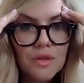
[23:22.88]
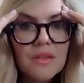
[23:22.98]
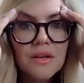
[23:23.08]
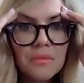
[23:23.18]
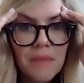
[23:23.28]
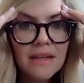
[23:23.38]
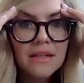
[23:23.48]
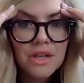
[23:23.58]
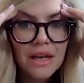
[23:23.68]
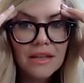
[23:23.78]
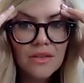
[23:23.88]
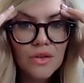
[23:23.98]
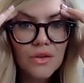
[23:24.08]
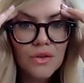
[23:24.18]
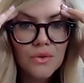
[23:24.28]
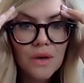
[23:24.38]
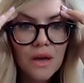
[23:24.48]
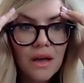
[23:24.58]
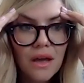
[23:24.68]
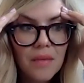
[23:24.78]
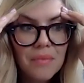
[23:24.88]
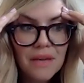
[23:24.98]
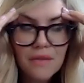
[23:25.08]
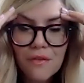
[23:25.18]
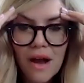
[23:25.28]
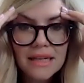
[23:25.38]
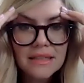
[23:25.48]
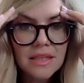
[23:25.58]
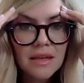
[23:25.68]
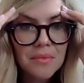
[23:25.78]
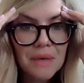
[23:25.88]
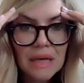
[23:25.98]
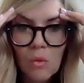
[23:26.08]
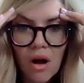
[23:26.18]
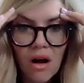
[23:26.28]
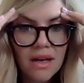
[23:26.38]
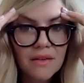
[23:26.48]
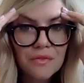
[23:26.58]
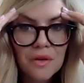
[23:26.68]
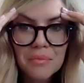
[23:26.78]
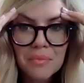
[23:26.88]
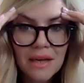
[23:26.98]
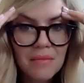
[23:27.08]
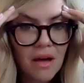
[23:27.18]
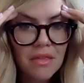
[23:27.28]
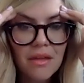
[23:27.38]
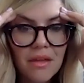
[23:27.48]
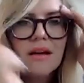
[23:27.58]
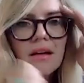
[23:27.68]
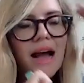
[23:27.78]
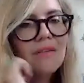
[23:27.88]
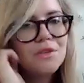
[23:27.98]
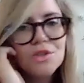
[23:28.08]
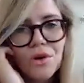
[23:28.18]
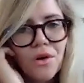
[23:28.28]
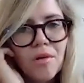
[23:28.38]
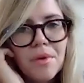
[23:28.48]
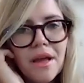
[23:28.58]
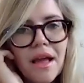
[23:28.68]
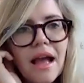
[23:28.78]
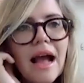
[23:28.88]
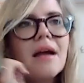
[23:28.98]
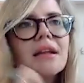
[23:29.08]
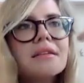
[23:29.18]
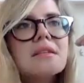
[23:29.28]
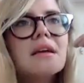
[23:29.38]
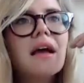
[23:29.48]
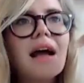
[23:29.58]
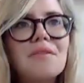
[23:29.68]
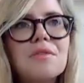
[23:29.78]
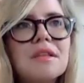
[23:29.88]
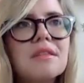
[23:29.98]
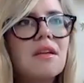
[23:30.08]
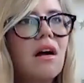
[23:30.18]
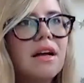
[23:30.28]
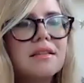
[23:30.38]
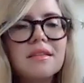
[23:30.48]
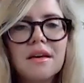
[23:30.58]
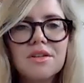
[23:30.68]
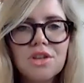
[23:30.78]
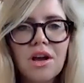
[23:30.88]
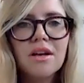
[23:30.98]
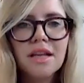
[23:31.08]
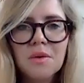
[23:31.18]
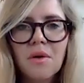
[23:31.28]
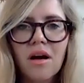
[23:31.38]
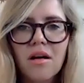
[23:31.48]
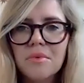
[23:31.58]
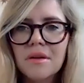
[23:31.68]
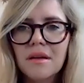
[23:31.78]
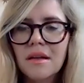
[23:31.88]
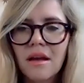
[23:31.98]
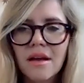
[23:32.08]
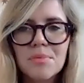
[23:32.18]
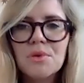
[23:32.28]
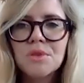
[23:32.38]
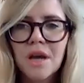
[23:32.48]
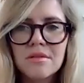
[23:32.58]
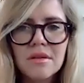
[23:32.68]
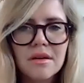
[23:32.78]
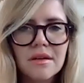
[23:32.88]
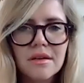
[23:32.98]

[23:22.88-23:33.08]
still managing to be a friend, be a wife, be a mother, have a job, and have your insides churning you up like a bulldozer.